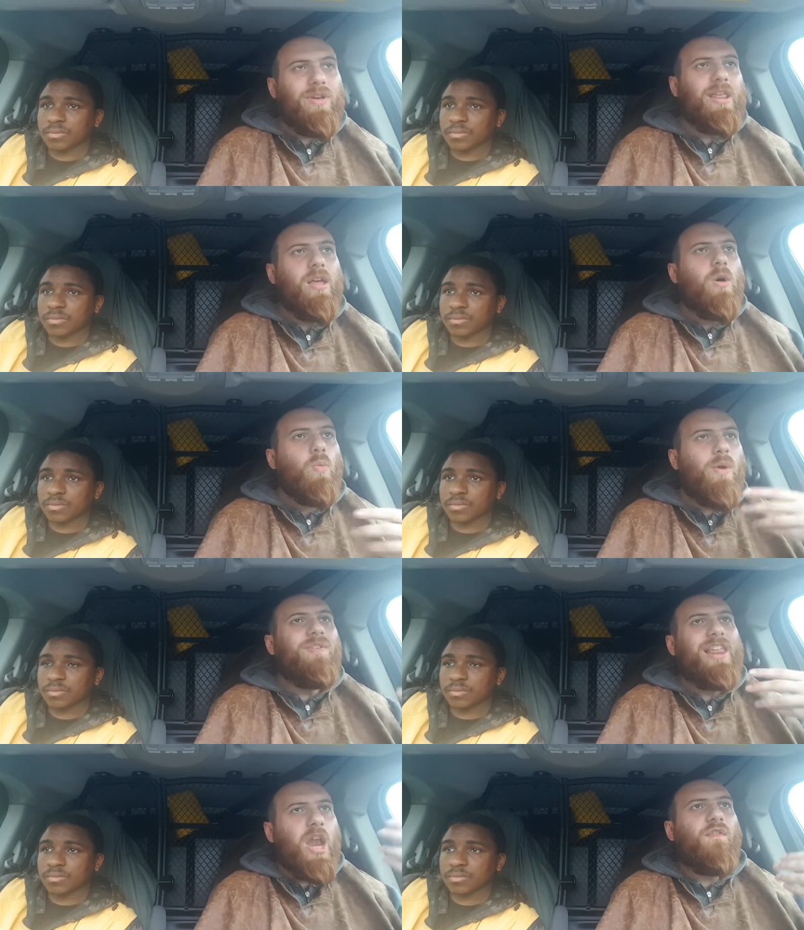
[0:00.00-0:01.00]
Speaker 1: really, we
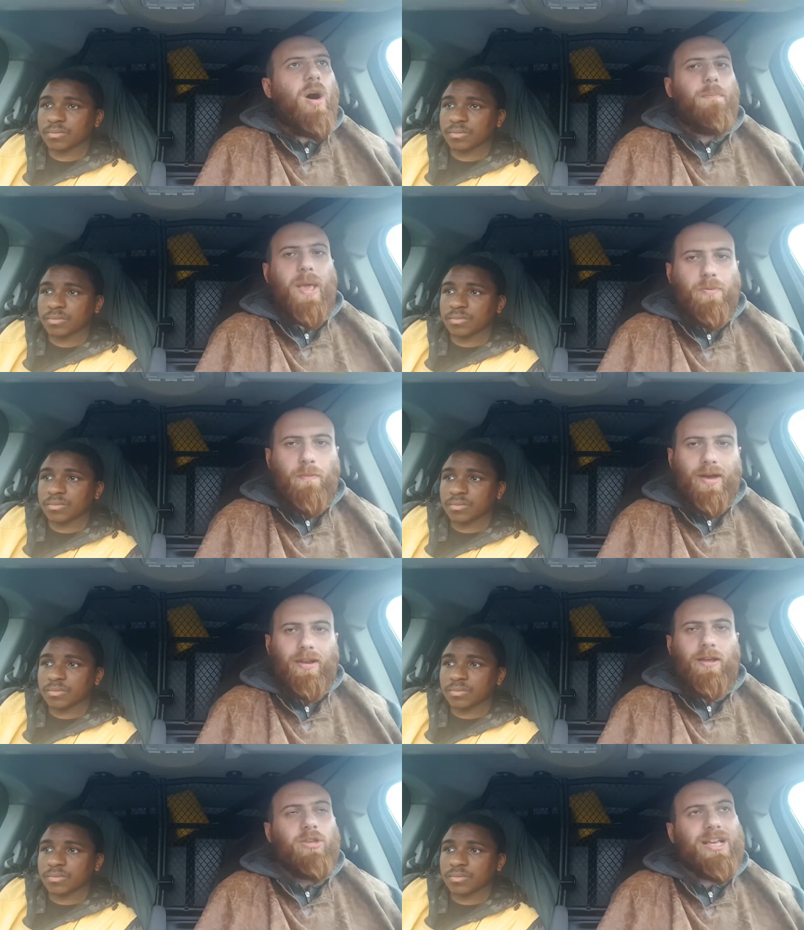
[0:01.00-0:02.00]
really love our people, man.
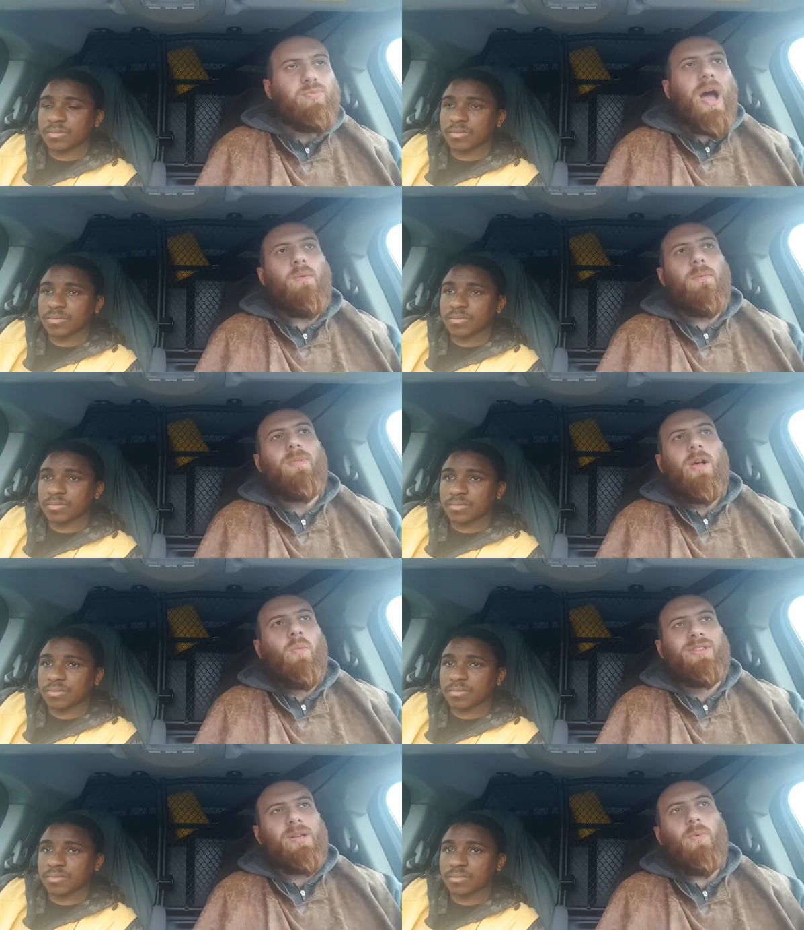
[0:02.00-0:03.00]
So that's why when,
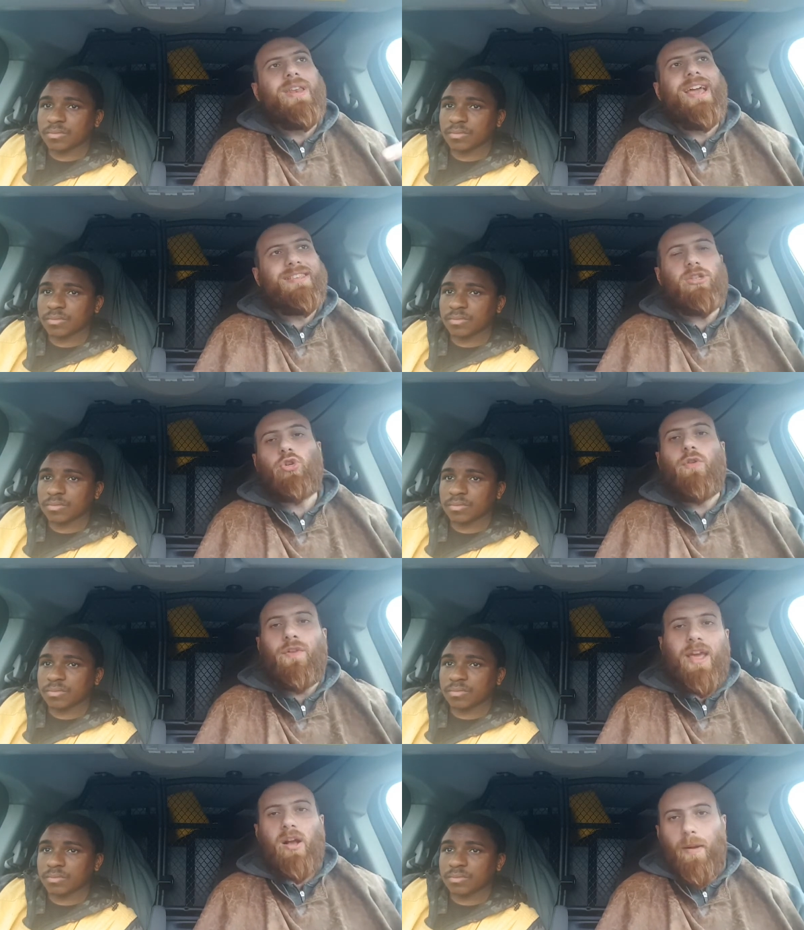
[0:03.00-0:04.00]
when someone hears this truth
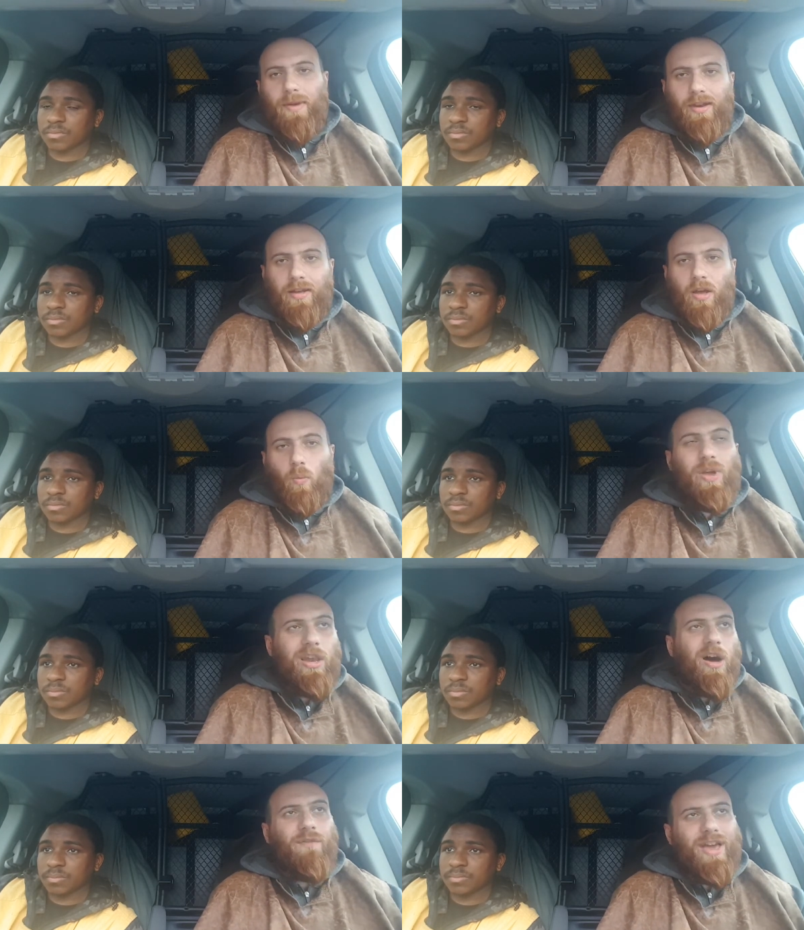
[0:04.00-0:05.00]
and they come in, we
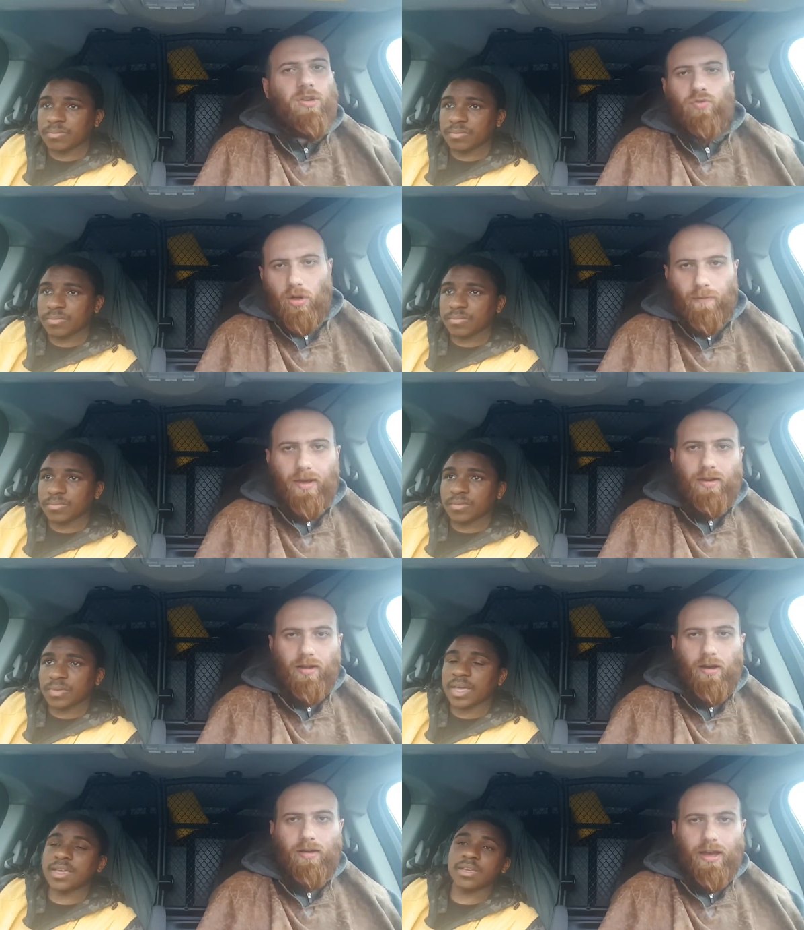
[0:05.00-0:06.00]
love Israel, man.
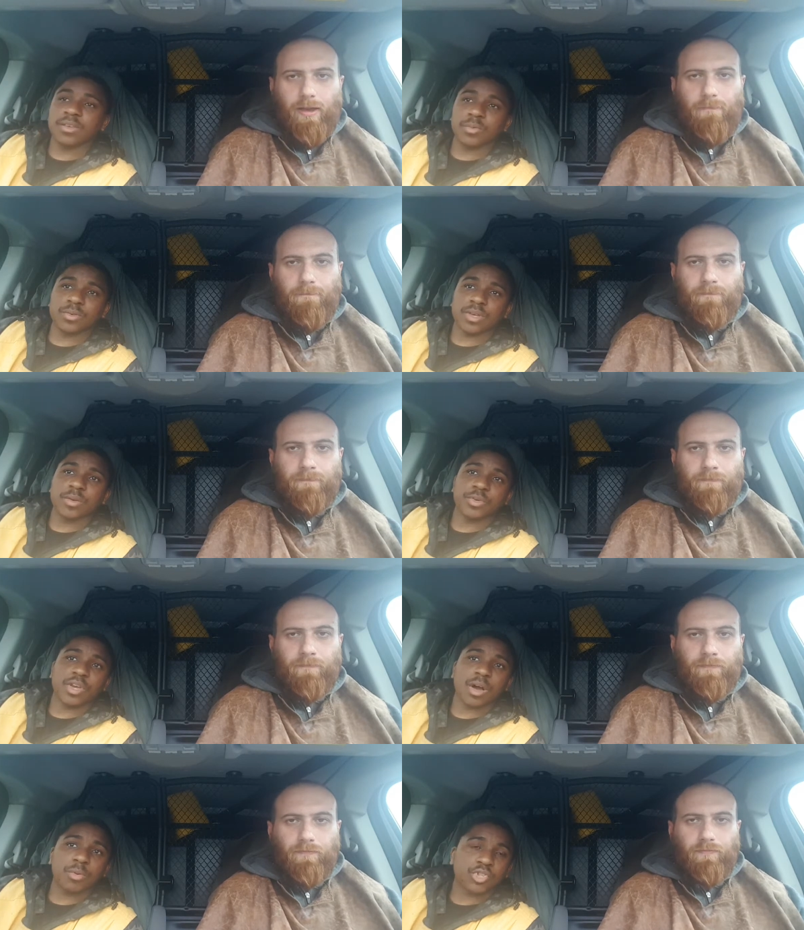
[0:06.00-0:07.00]
Speaker 2: Okay. Hey, well, hey, well
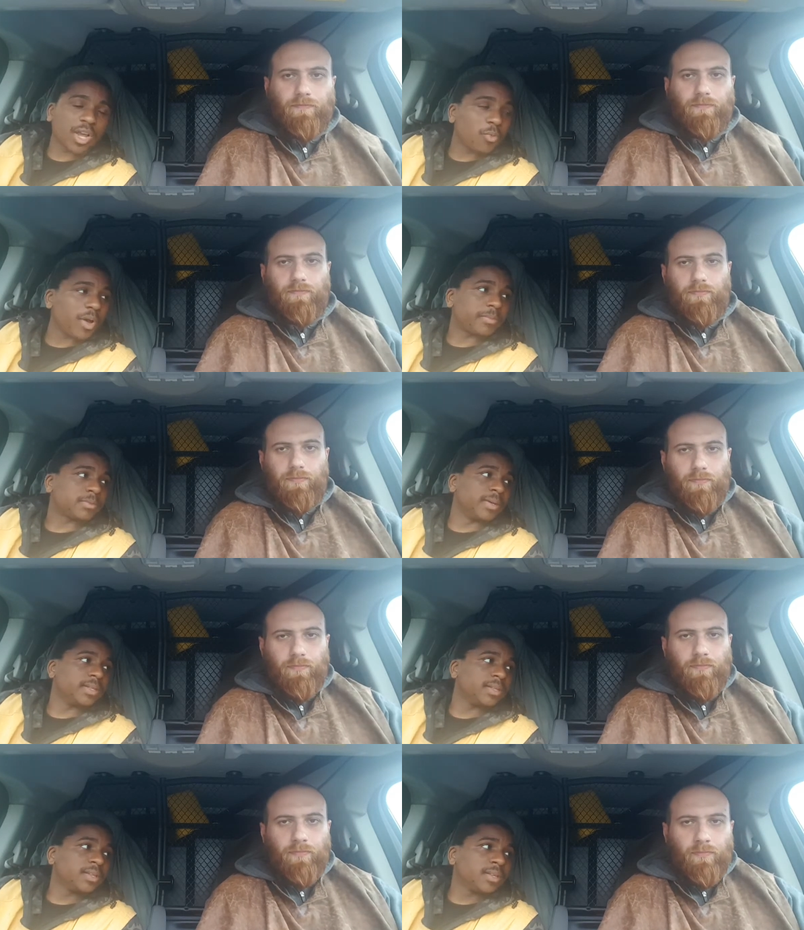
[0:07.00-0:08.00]
Yahweh Shai wept,
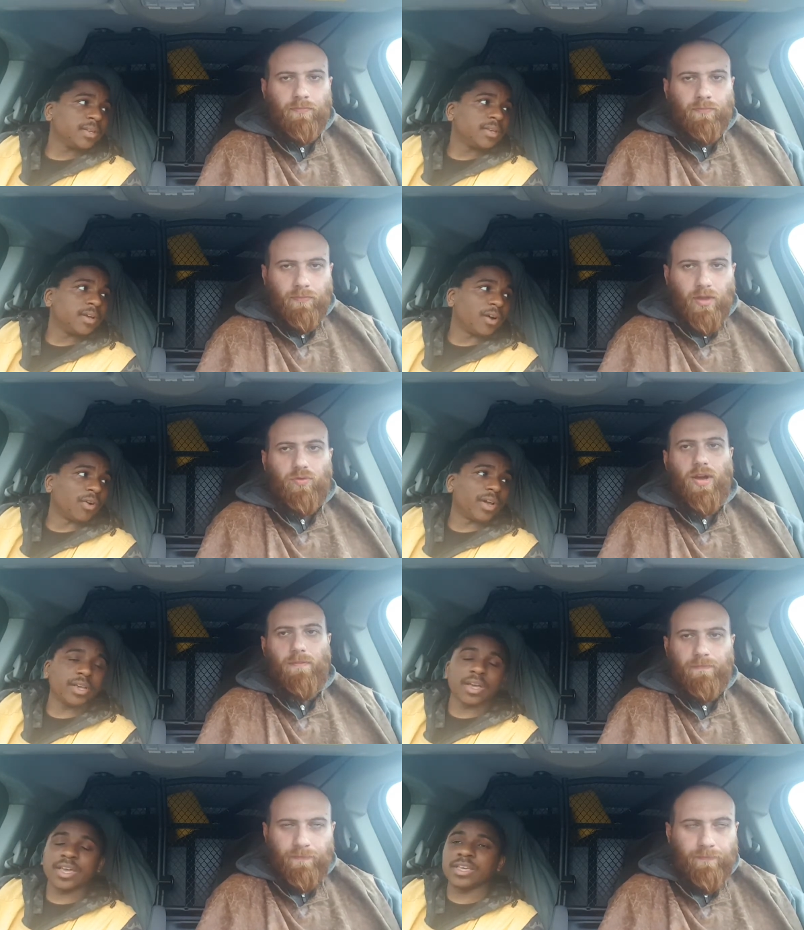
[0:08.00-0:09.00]
man. That's
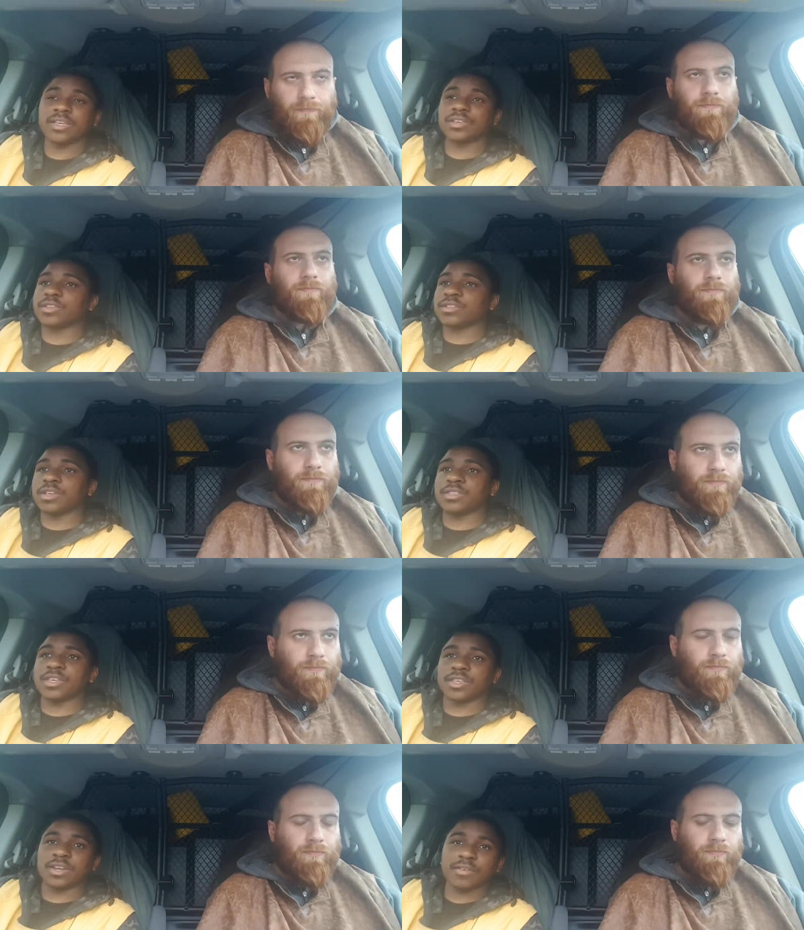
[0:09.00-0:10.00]
right. Hey, and
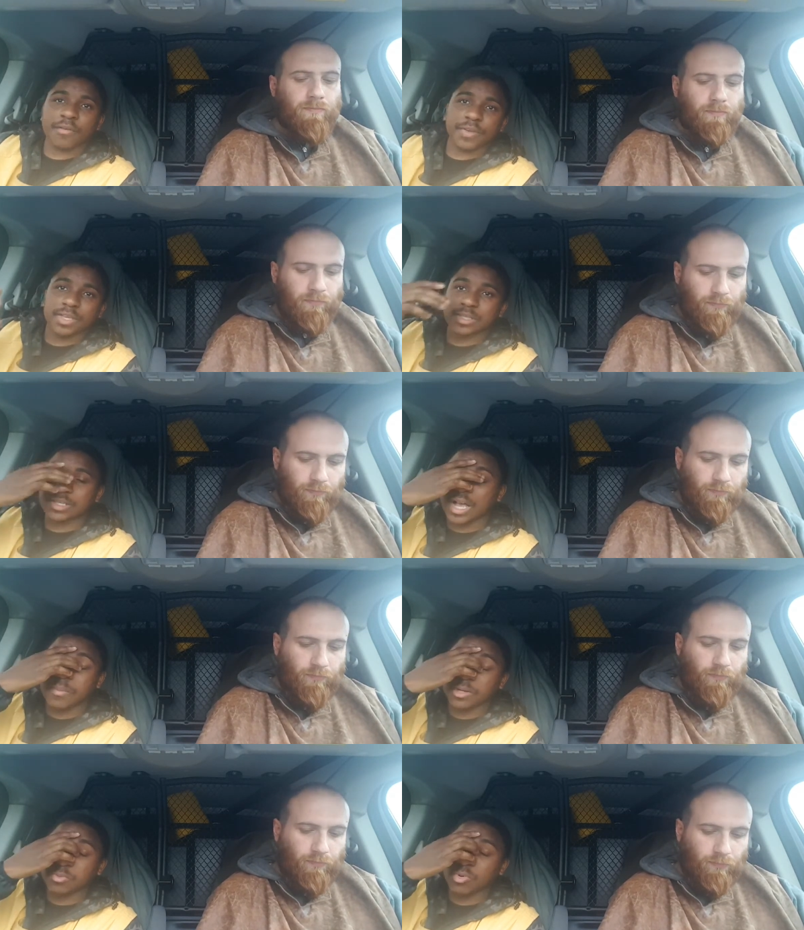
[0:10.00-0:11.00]
another thing is this: how
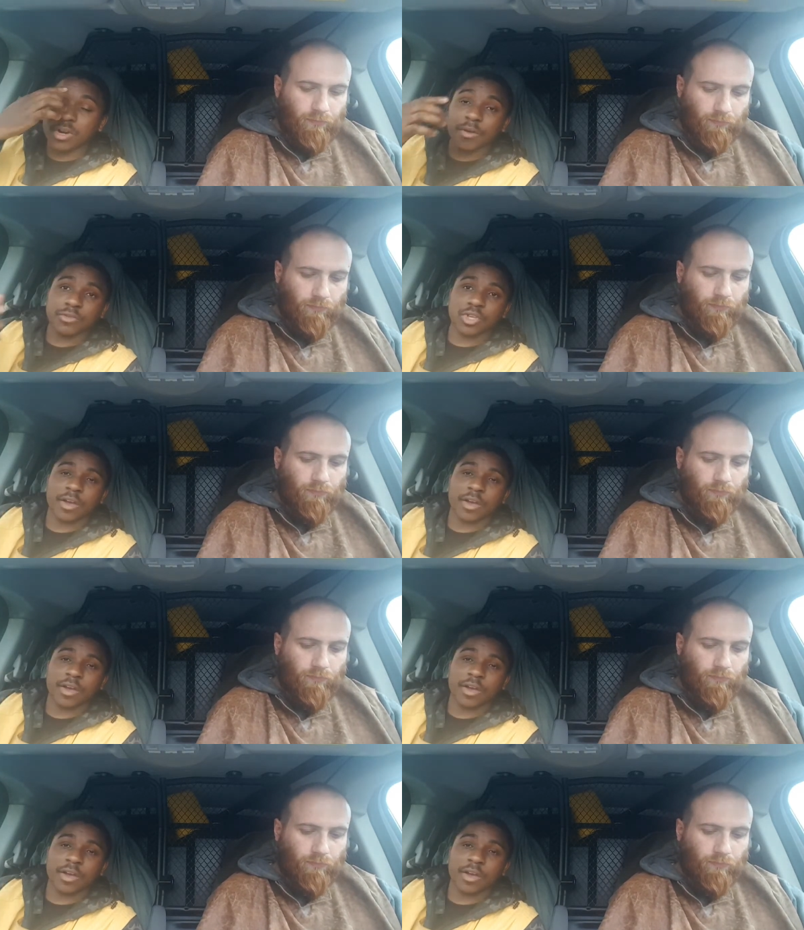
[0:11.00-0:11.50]
much more love do